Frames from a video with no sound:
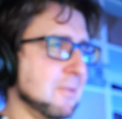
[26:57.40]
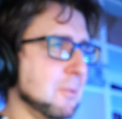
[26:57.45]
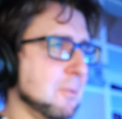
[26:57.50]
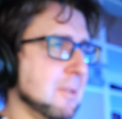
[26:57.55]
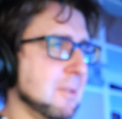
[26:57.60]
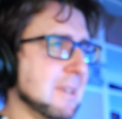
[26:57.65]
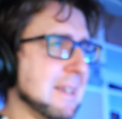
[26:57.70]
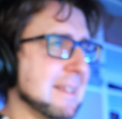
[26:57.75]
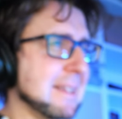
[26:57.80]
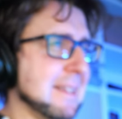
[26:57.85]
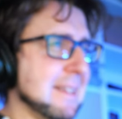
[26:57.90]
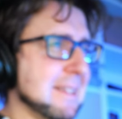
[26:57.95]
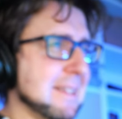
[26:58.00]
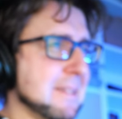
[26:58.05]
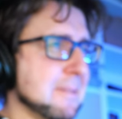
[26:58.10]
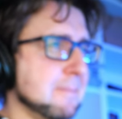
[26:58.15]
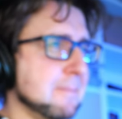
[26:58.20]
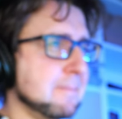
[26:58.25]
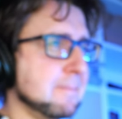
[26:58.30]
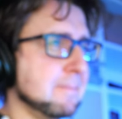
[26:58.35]
if you look at
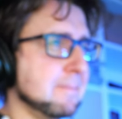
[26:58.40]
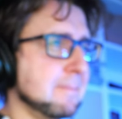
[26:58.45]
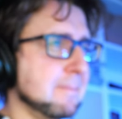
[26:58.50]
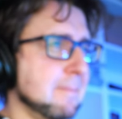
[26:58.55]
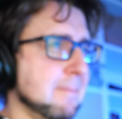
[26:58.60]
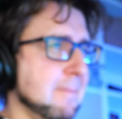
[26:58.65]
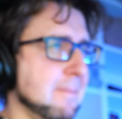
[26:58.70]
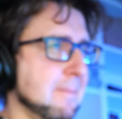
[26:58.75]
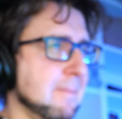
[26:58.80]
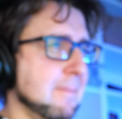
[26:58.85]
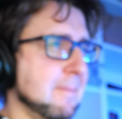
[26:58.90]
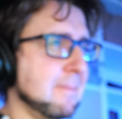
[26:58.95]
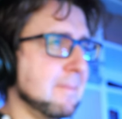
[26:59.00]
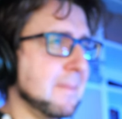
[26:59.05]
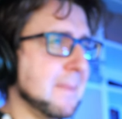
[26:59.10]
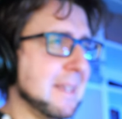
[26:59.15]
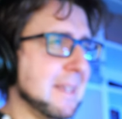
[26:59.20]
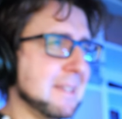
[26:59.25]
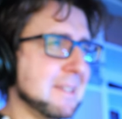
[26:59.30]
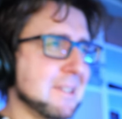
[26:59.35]
this,
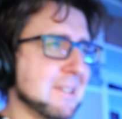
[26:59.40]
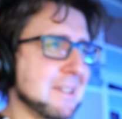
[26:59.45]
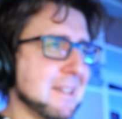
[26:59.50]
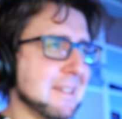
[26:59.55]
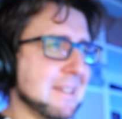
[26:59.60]
it's